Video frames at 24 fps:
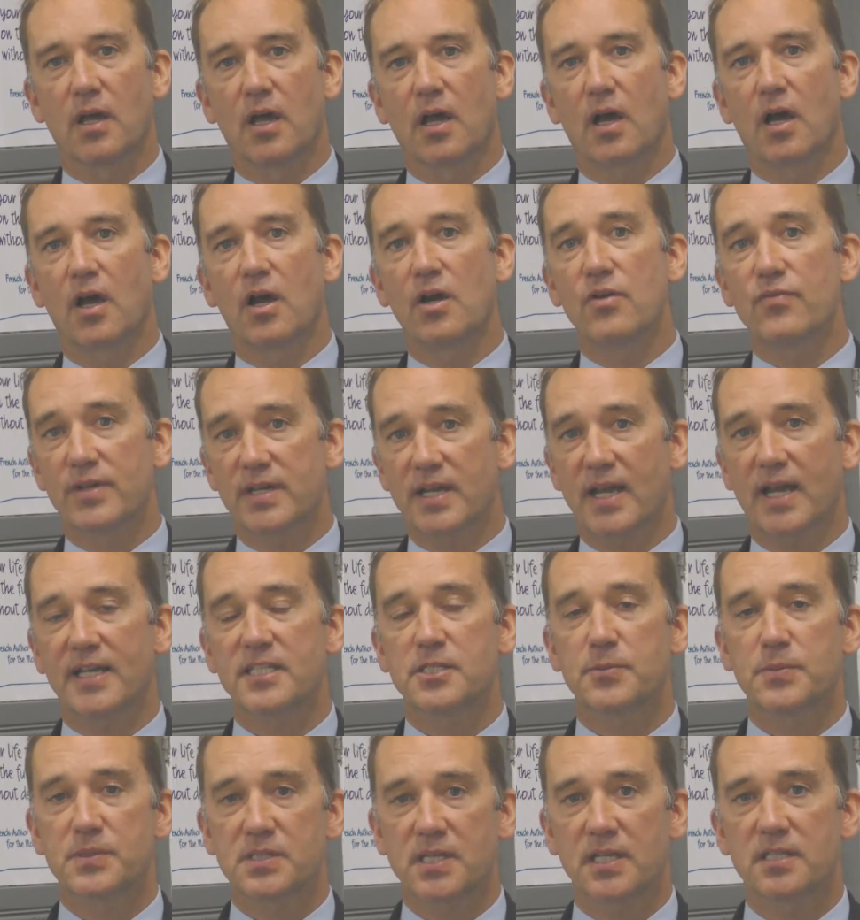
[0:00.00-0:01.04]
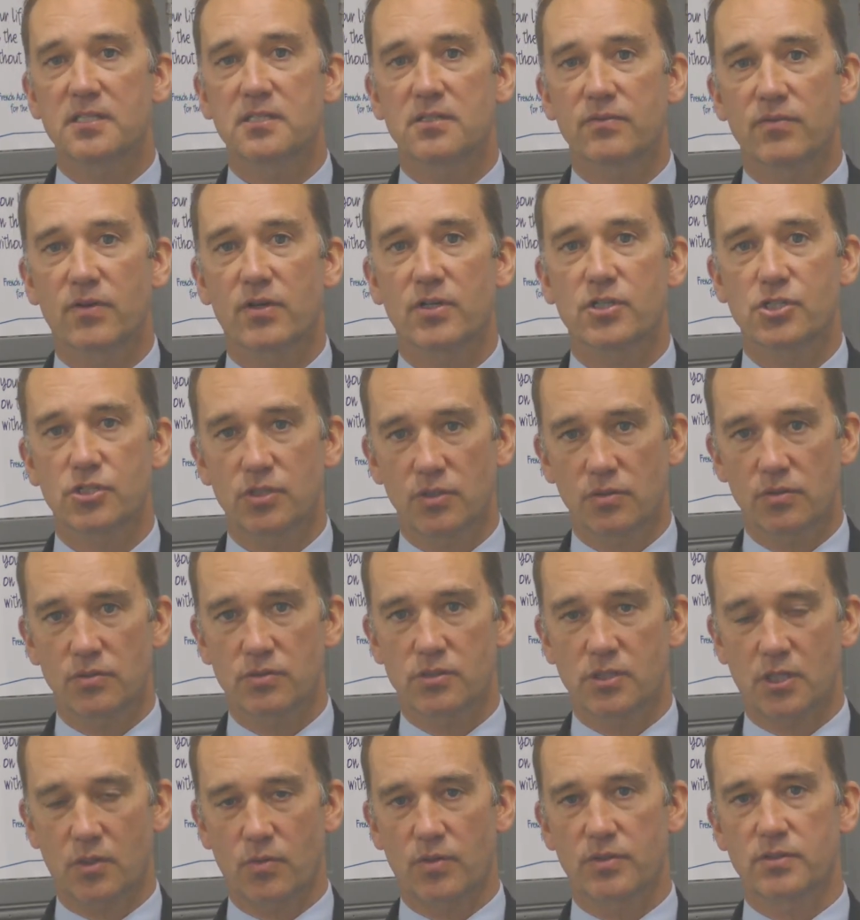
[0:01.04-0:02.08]
Over 90% of our
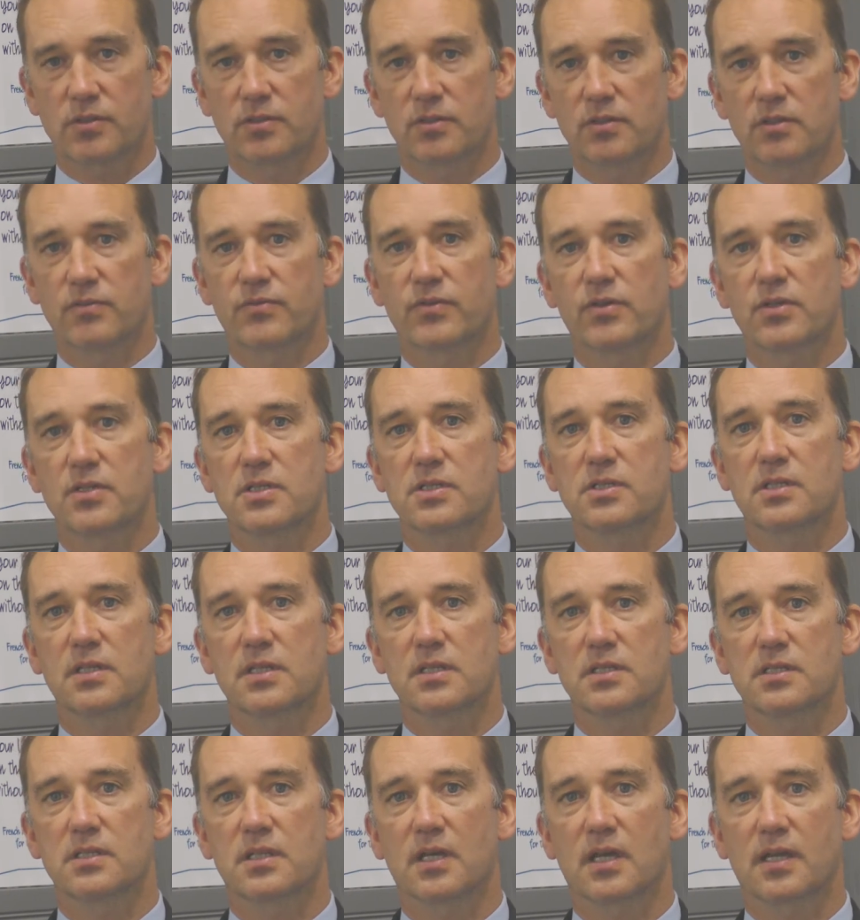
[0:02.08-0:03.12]
students go on to universities,